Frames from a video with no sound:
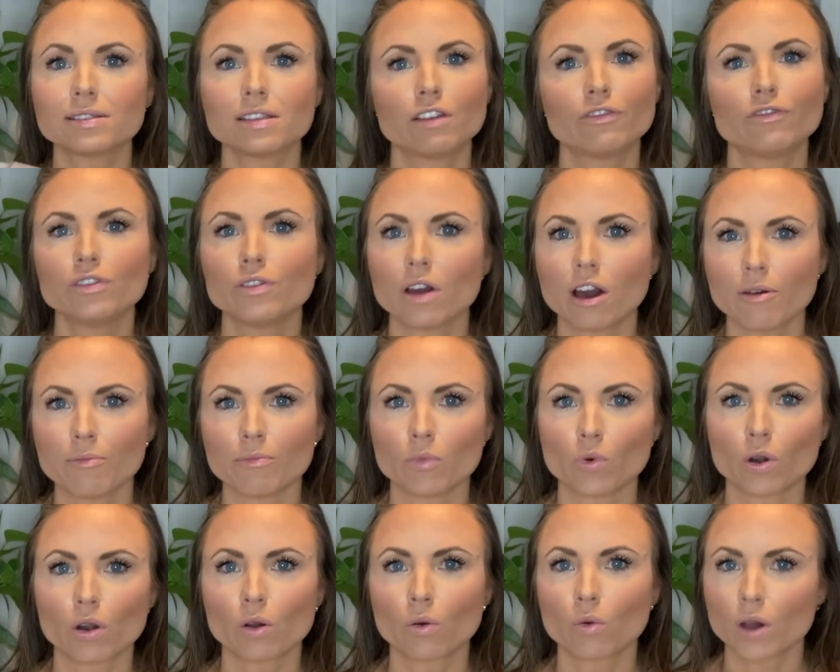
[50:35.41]
If you have
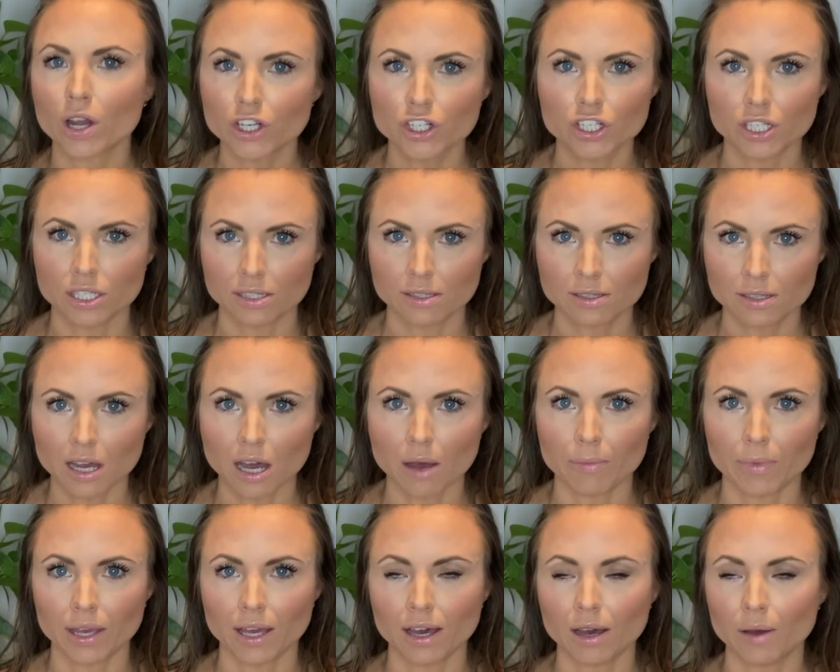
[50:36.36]
more questions
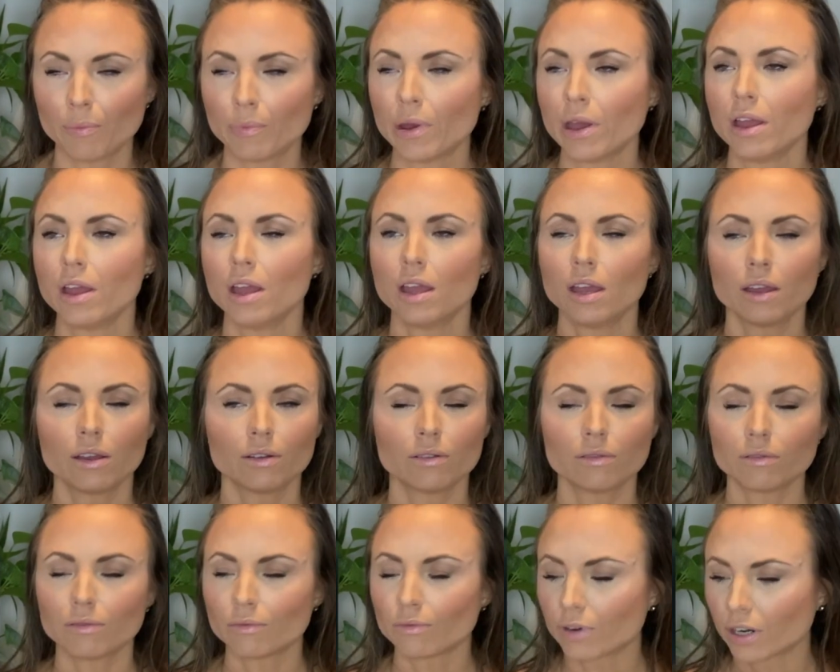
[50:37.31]
coming up
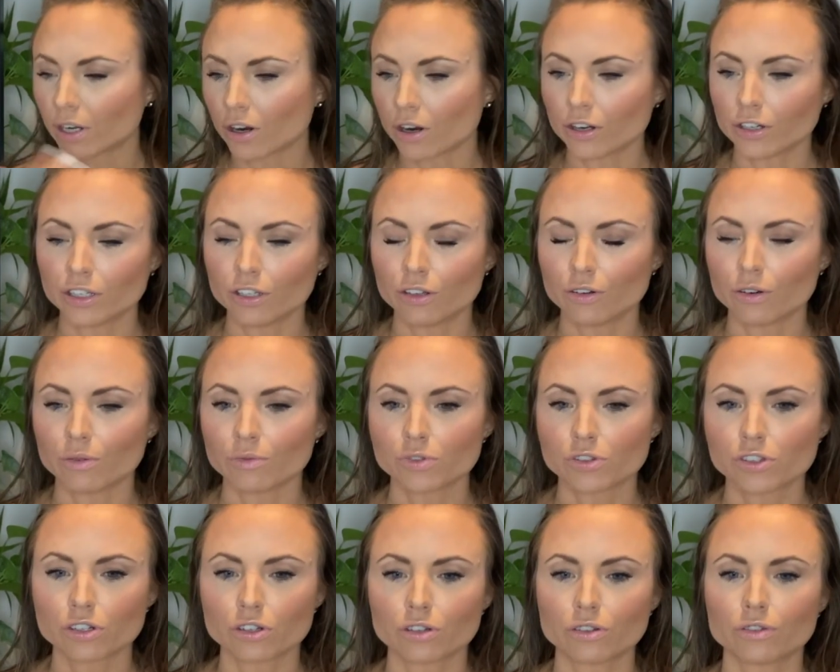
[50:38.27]
regarding your own
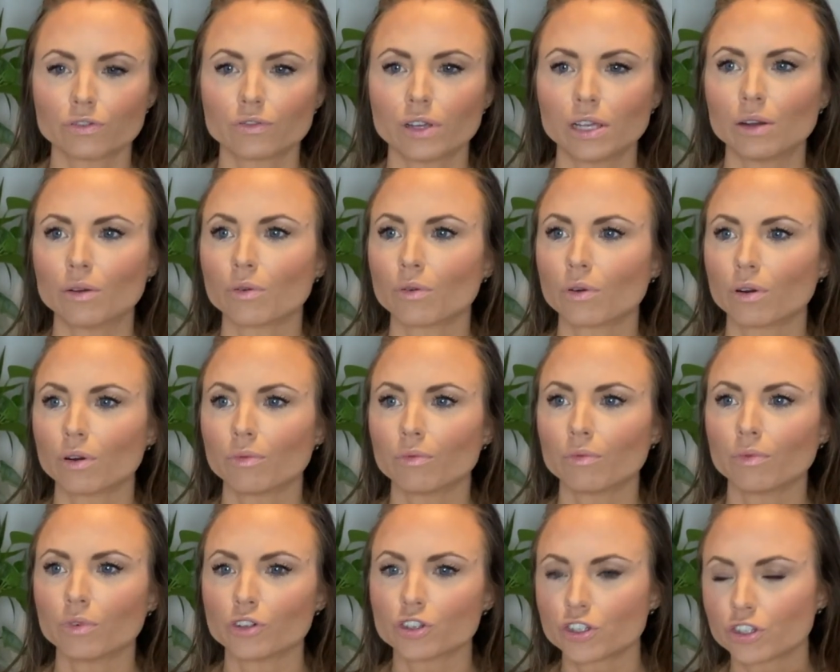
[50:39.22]
surgery or
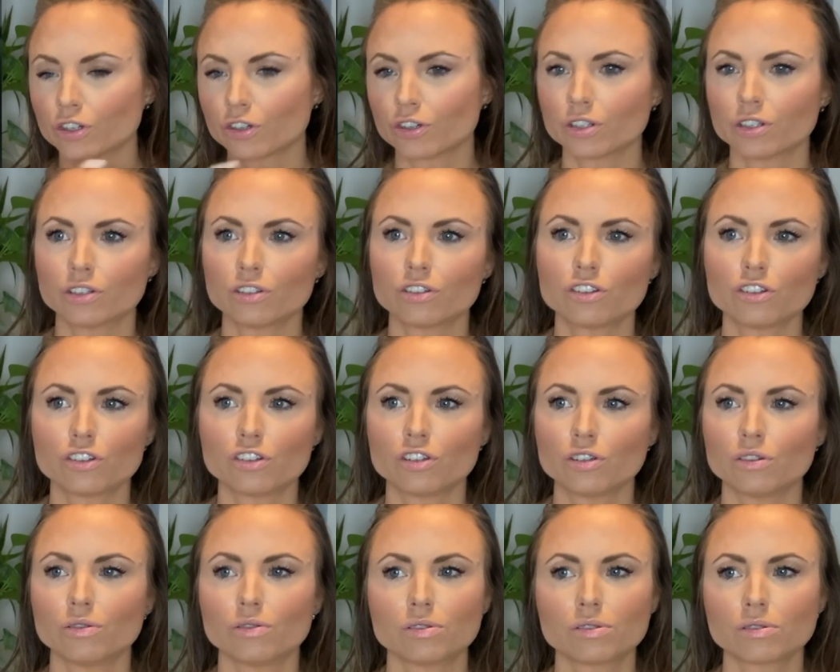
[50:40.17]
what surgeon to
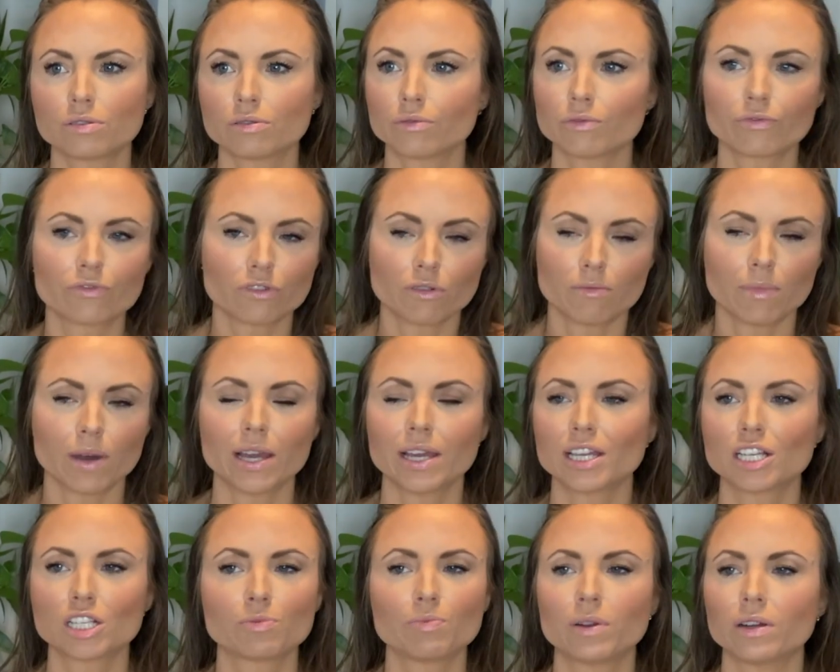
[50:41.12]
choose from my
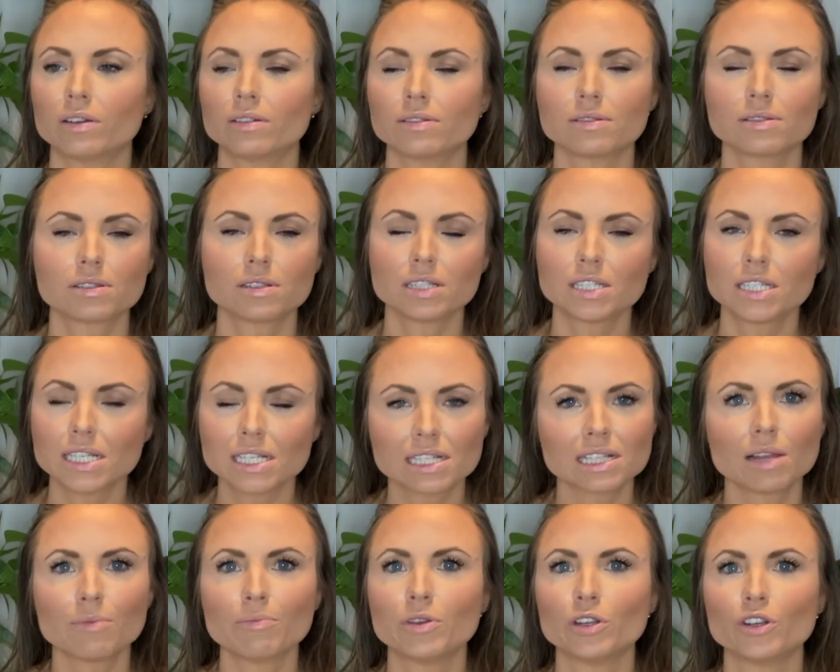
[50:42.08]
experience, just
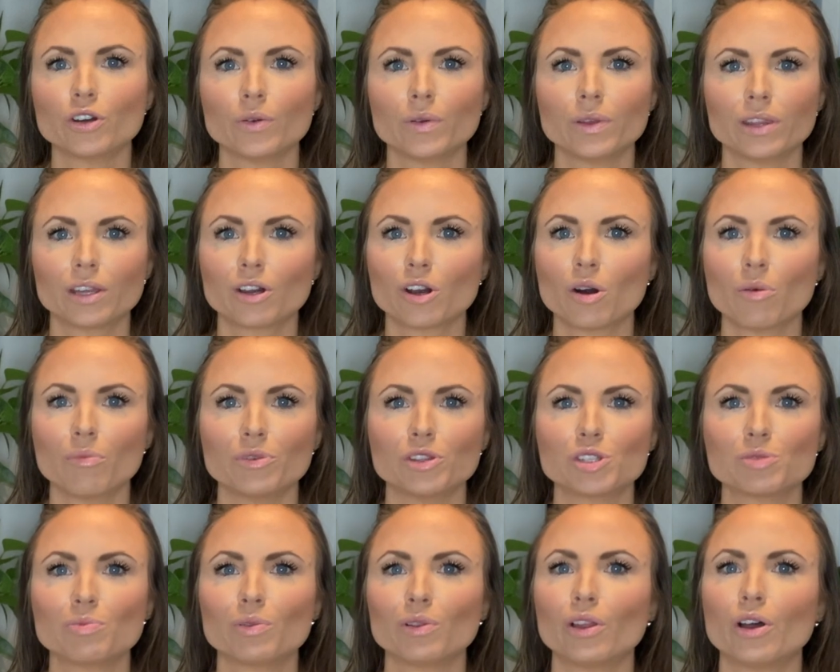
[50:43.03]
let me know in the
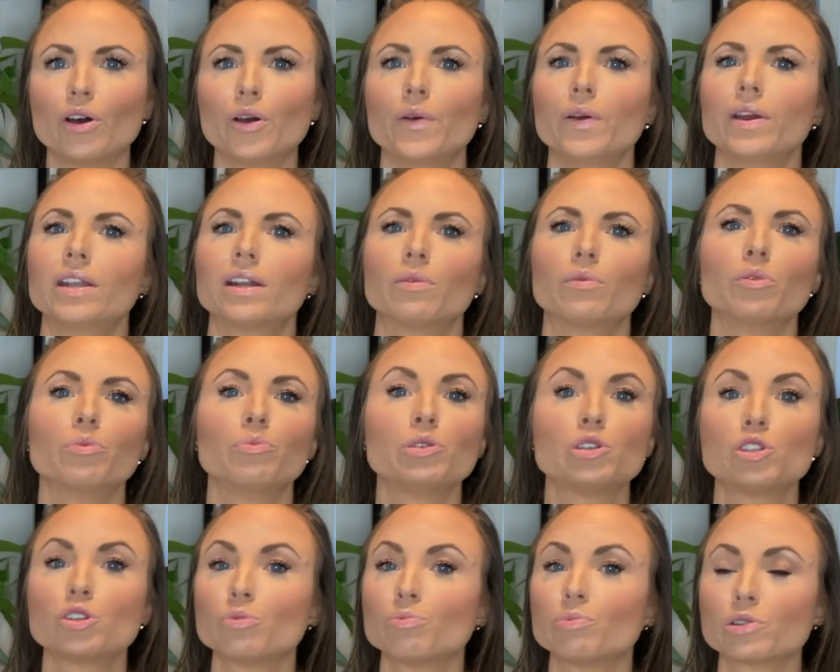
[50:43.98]
comments below, and I will be
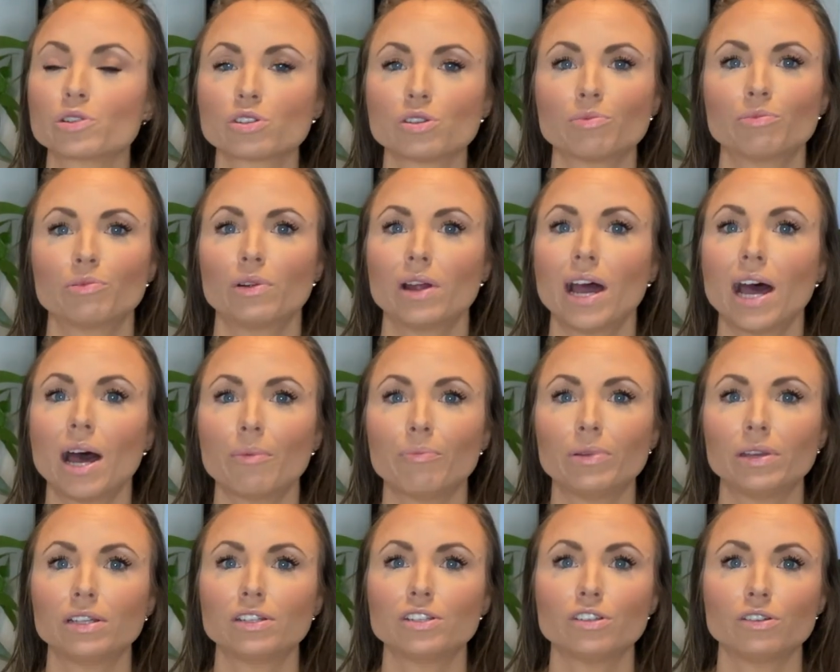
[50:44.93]
super
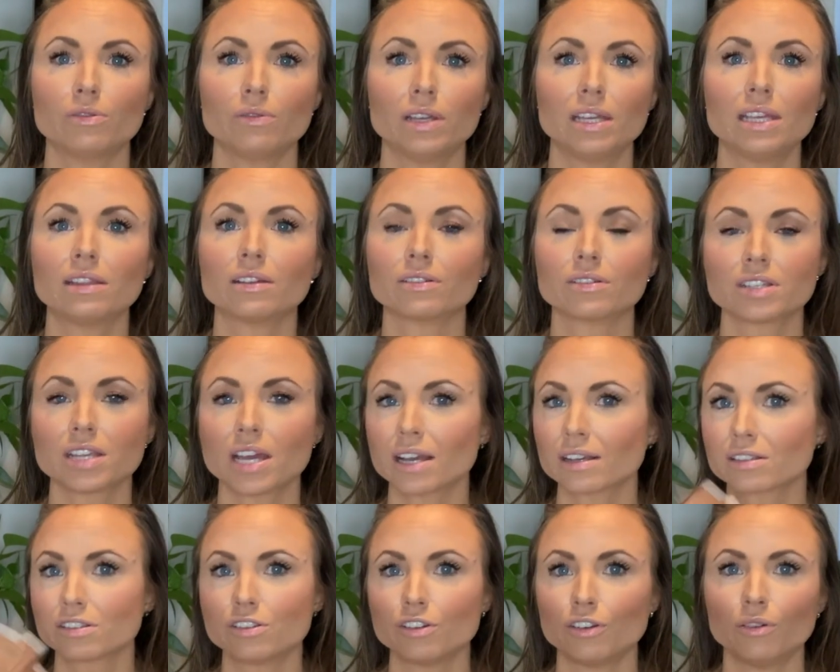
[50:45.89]
happy to either
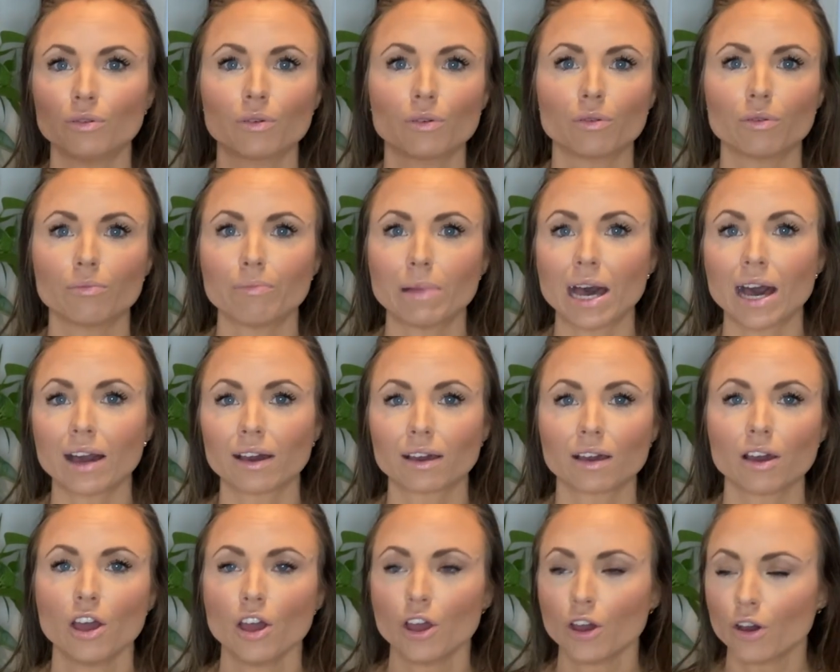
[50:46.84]
text you or
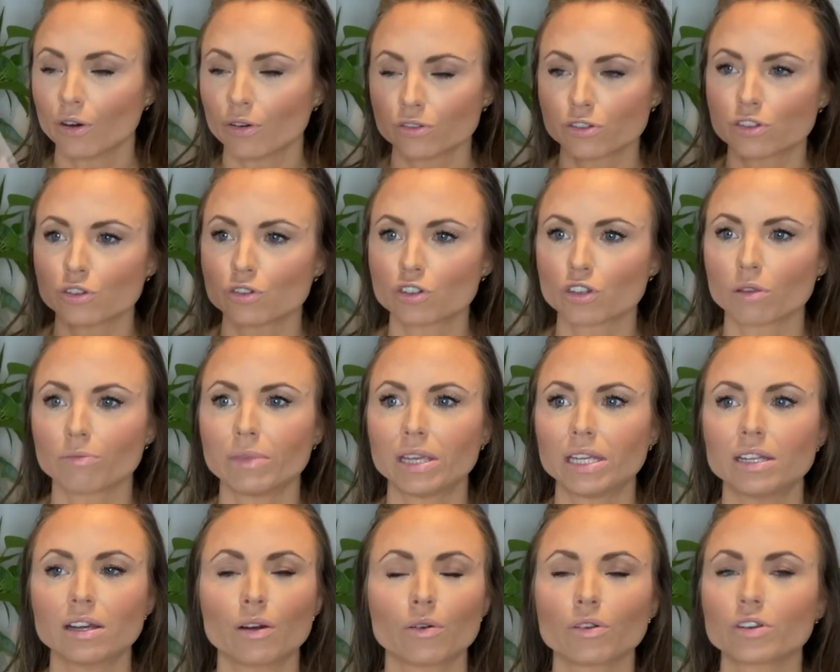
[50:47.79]
back on social
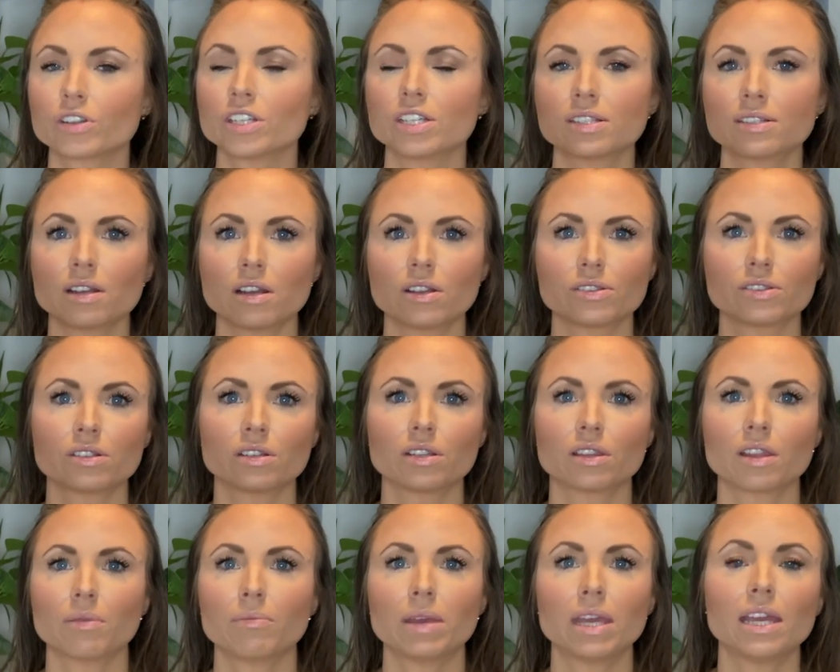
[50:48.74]
media, or just answer
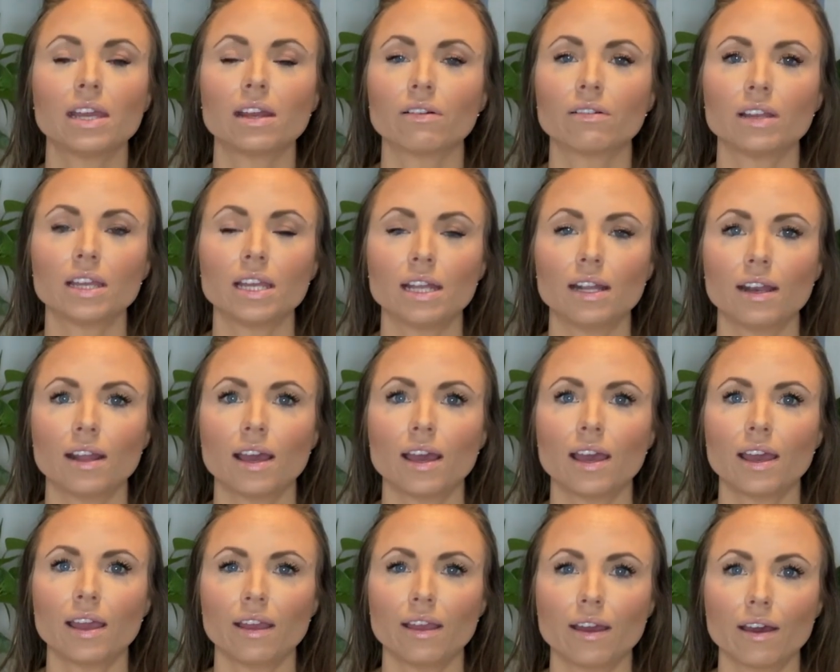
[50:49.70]
them here in
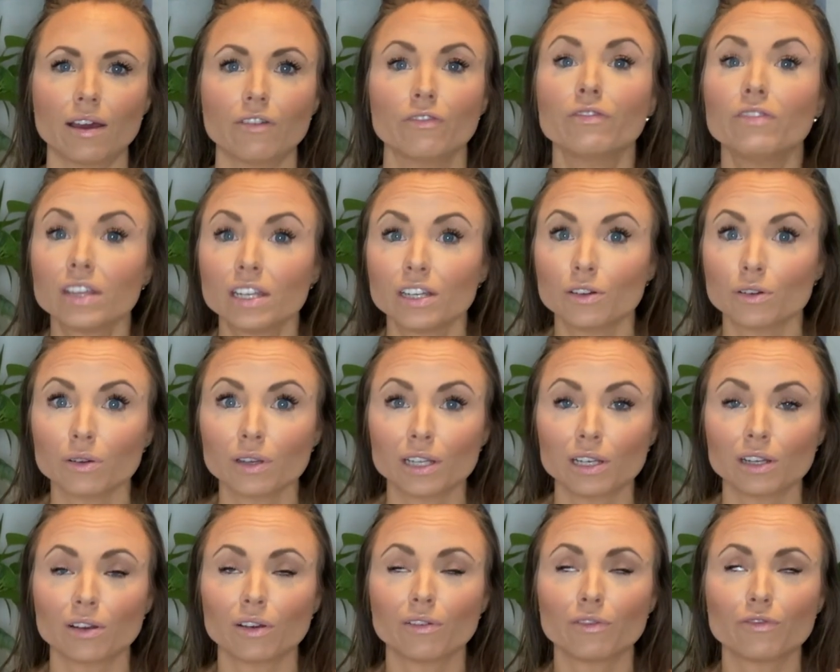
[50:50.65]
a
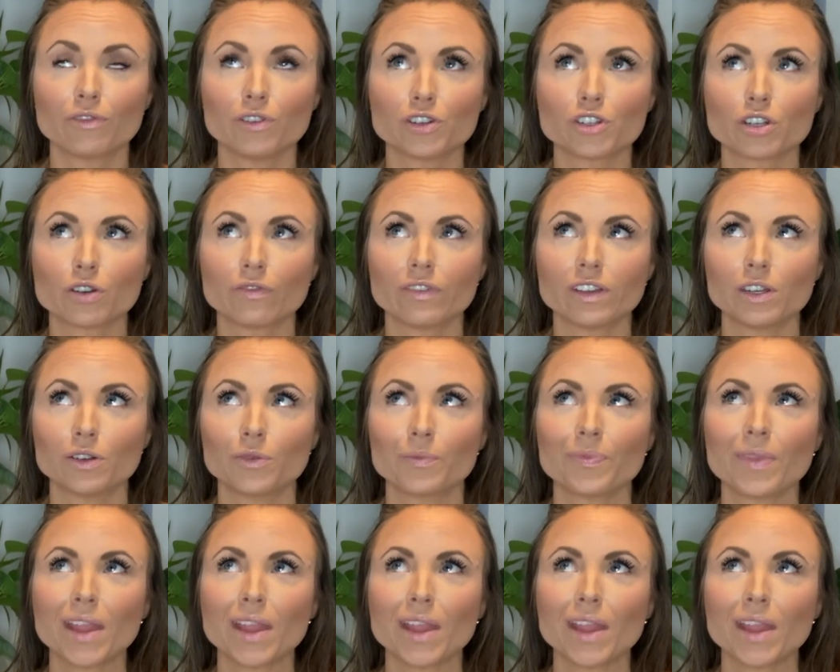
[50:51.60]
future video.